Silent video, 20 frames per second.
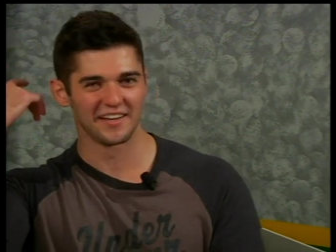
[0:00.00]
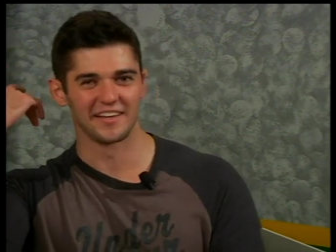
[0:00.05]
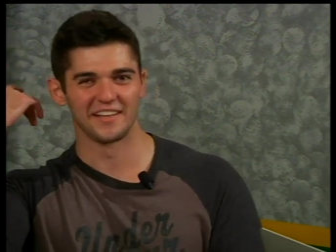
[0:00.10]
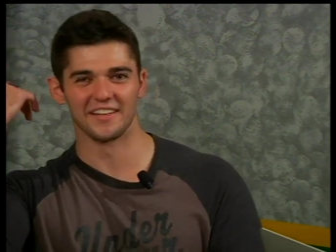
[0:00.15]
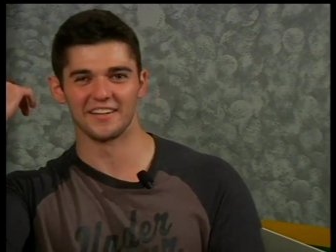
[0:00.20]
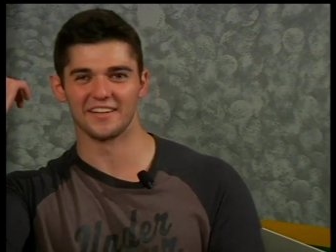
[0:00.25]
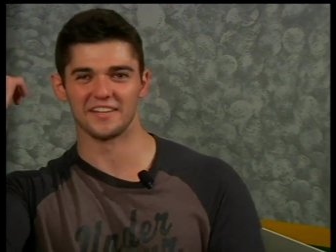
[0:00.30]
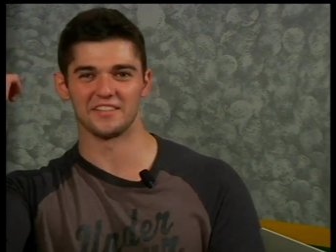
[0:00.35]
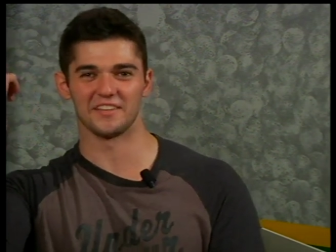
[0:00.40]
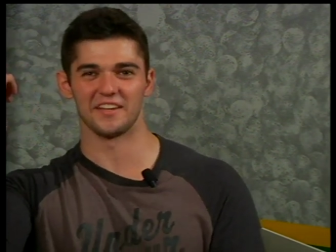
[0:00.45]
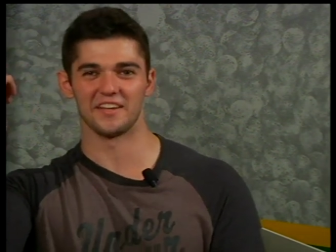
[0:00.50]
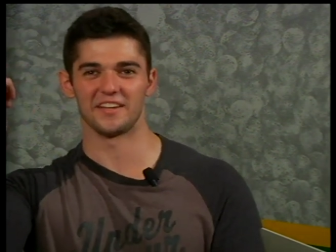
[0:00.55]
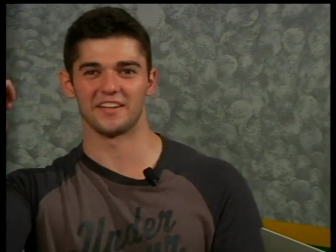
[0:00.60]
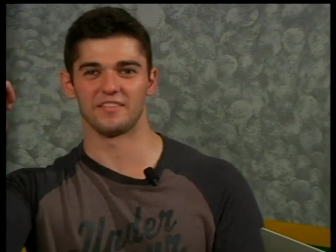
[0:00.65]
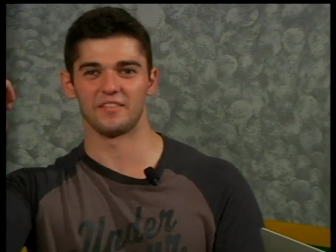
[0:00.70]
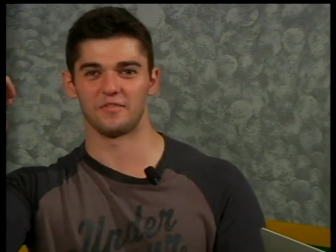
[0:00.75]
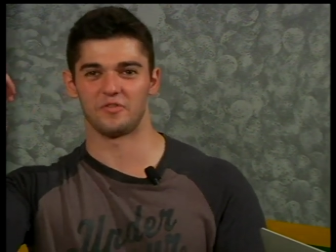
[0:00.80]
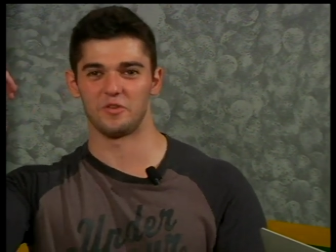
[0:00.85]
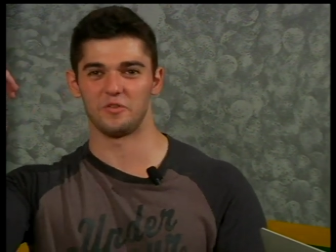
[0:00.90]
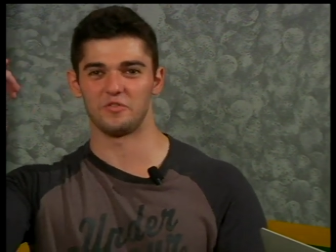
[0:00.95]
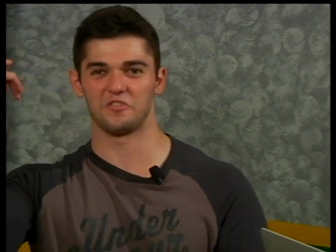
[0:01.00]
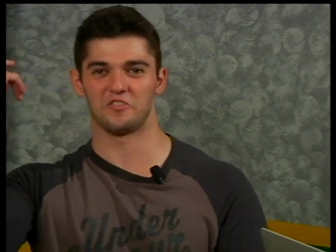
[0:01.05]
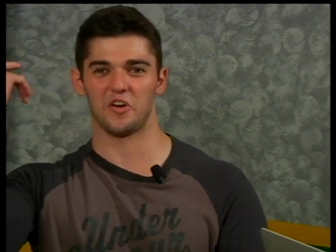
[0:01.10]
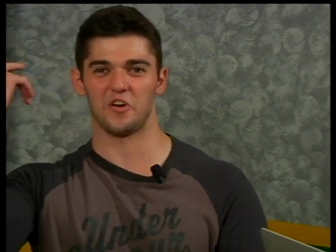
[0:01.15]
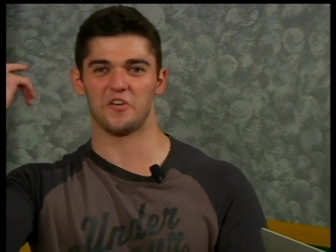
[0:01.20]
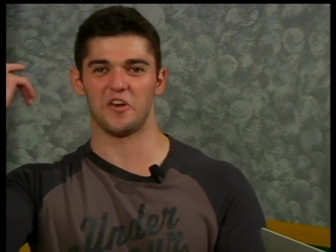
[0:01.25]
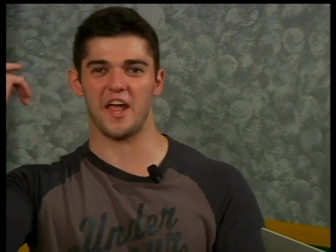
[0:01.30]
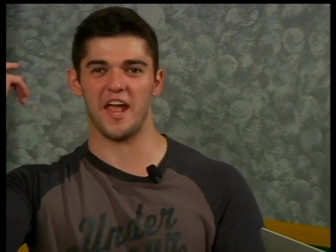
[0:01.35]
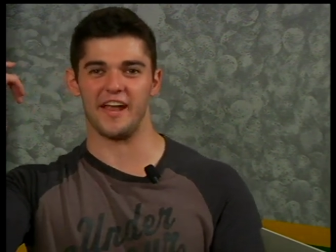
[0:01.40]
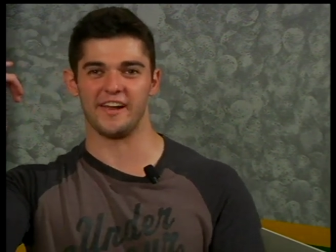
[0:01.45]
Like if you
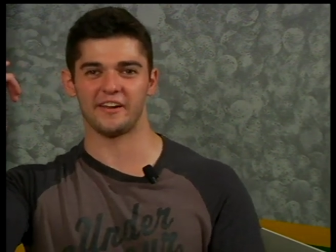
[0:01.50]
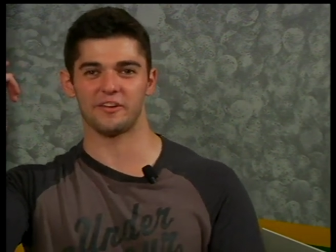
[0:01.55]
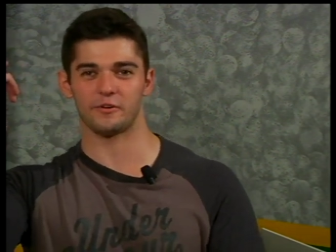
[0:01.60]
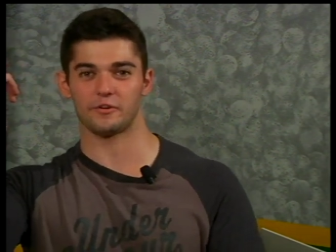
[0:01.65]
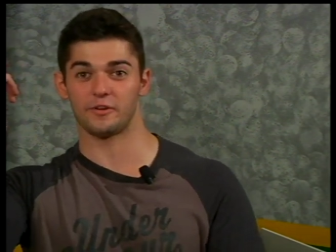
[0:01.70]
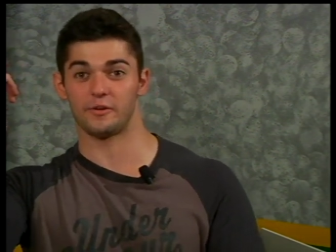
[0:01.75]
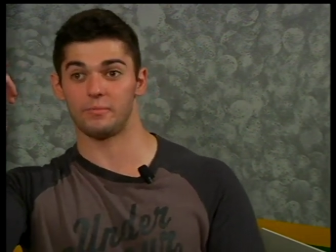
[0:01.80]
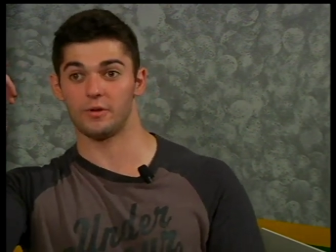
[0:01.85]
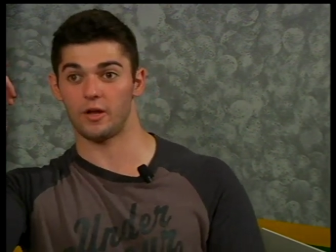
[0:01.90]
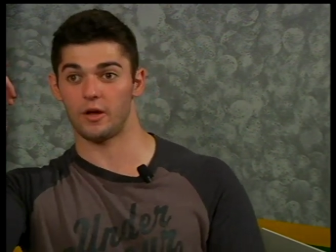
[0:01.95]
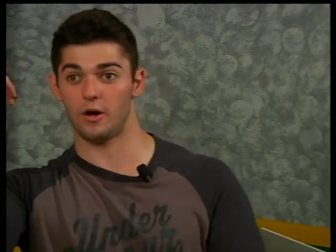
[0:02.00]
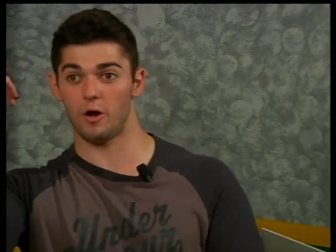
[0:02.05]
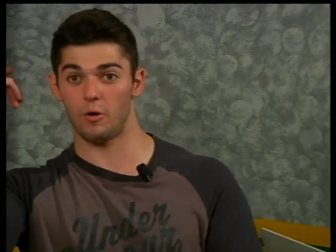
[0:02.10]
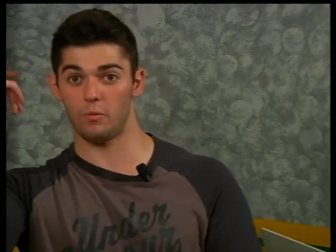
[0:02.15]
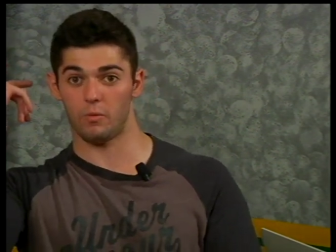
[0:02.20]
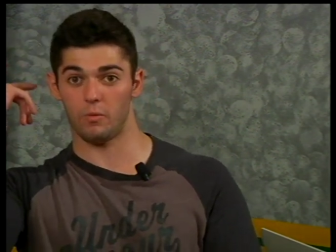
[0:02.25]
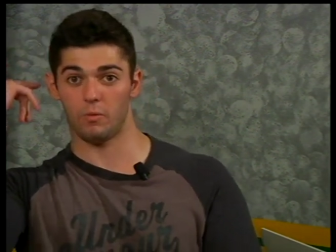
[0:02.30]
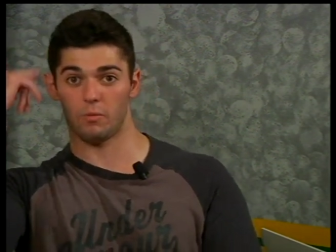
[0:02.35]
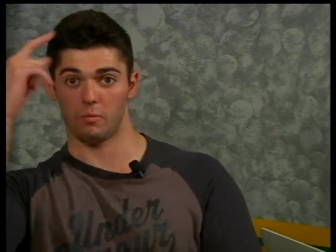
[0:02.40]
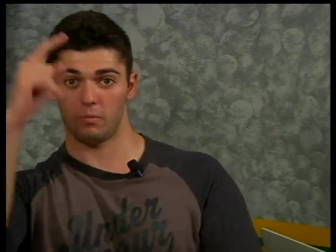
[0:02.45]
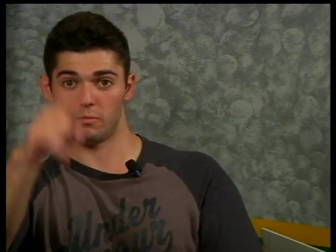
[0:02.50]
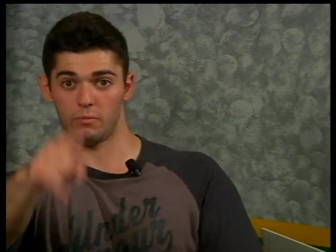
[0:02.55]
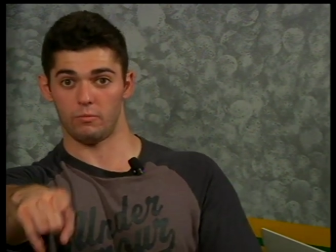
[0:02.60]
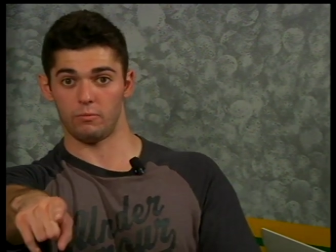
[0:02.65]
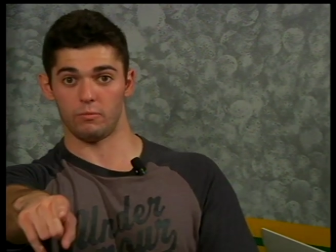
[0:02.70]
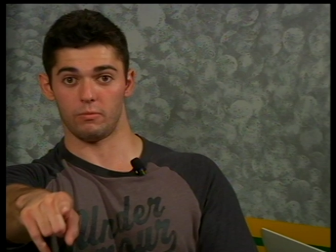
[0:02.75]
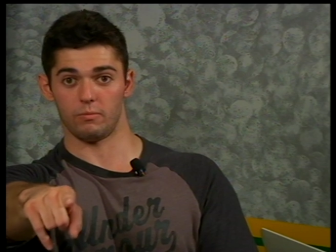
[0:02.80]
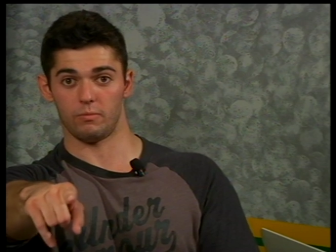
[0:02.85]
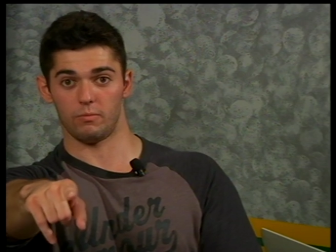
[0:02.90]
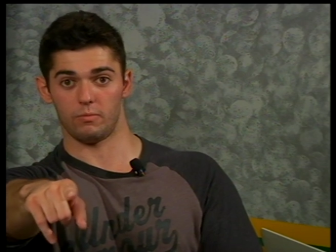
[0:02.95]
showed ankle, you'd be like, oh,
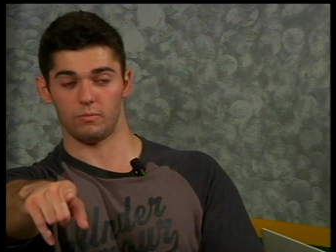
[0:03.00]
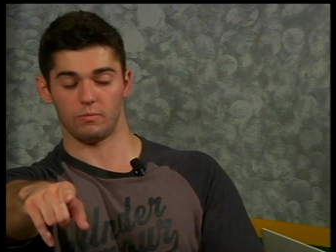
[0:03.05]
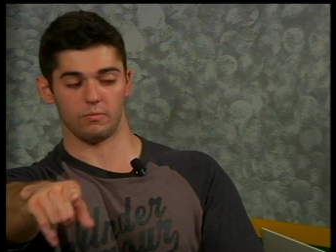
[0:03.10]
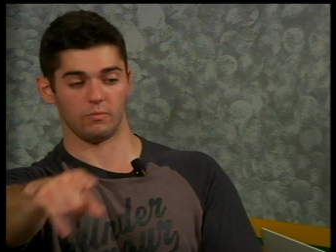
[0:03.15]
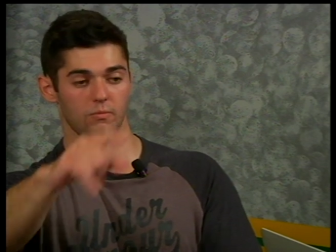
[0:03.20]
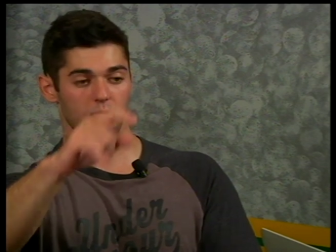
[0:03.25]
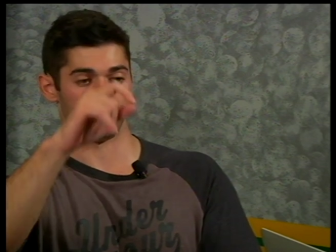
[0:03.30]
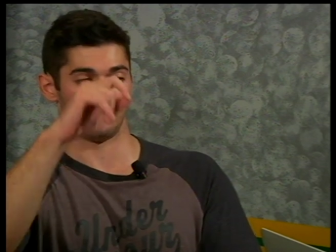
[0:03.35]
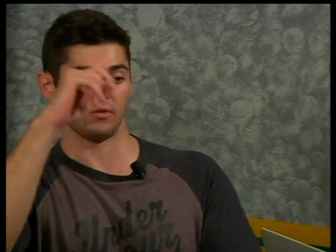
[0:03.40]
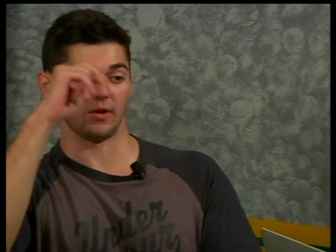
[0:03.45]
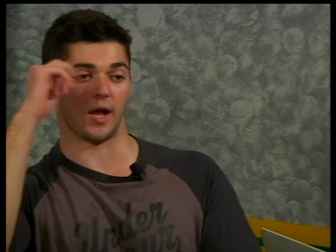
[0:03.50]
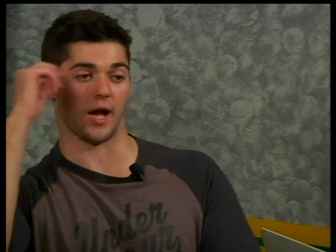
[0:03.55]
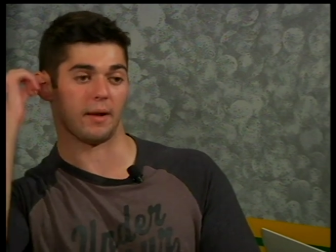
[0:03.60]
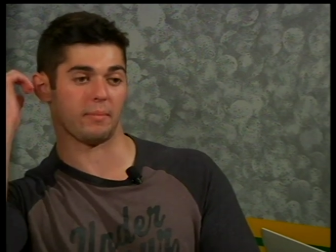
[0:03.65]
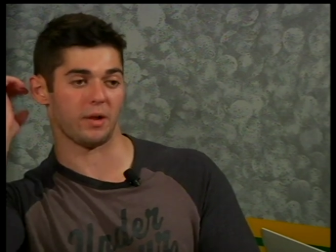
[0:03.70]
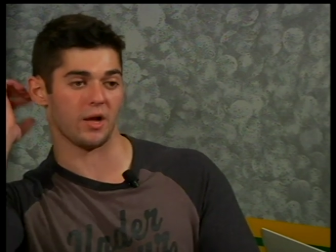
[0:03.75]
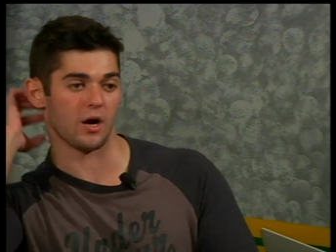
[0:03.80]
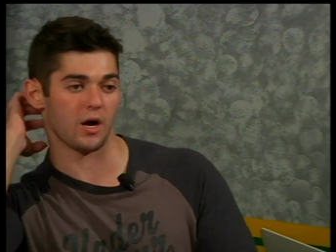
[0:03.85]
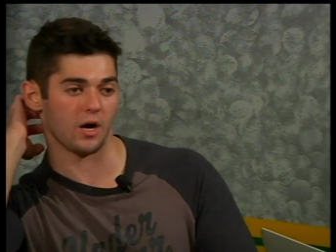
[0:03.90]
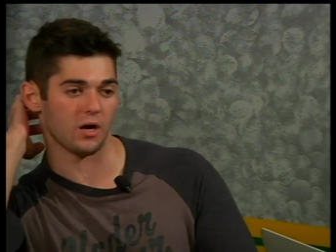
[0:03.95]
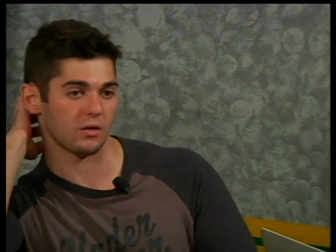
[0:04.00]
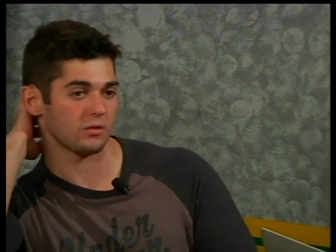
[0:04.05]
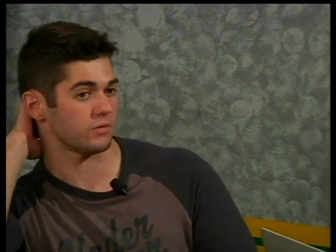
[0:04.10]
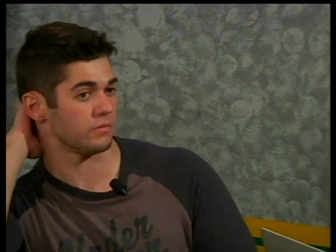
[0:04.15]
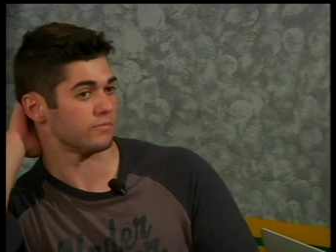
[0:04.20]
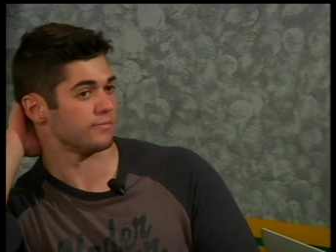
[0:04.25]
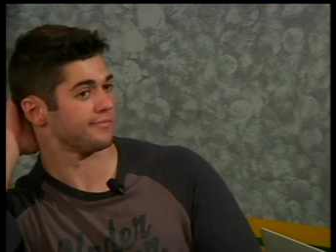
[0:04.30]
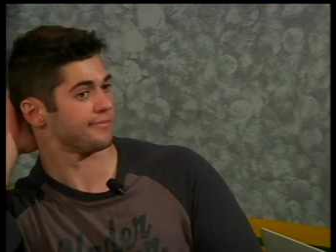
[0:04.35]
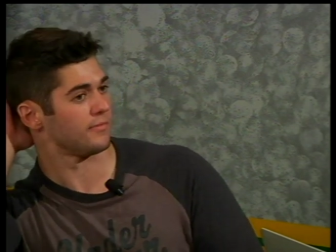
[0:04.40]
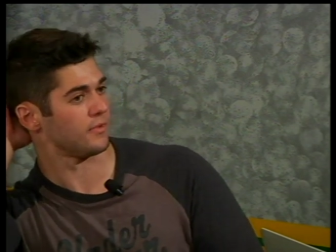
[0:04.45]
gotta be hung.
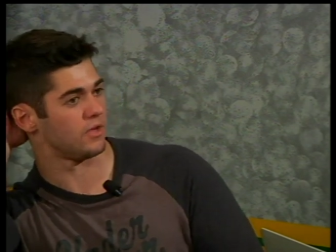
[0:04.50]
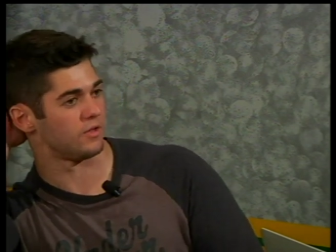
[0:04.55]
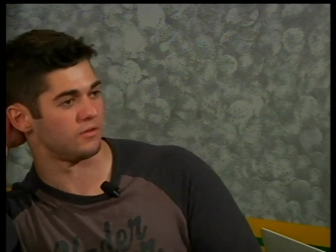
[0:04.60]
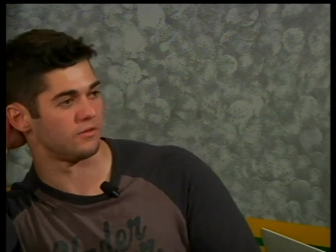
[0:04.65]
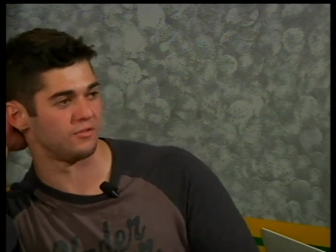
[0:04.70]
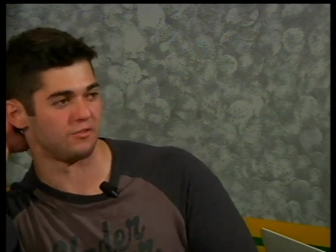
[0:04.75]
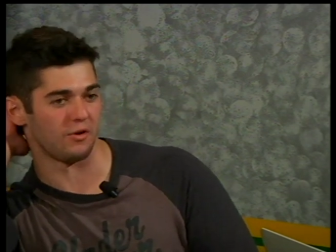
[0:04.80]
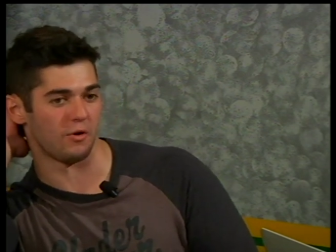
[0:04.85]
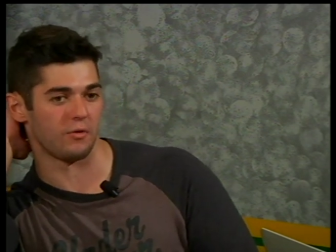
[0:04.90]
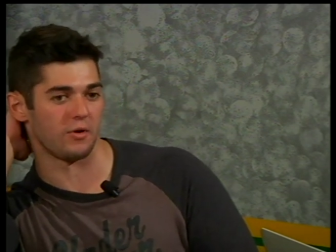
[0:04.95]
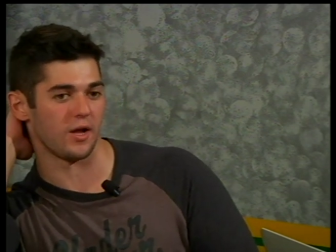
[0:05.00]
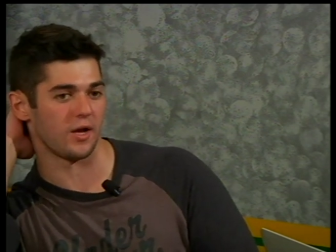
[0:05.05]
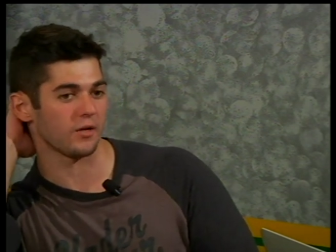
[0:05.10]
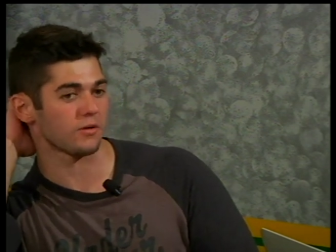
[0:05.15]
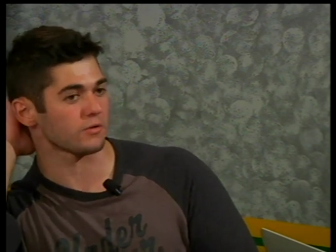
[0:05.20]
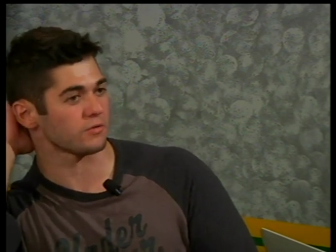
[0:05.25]
Show an ankle.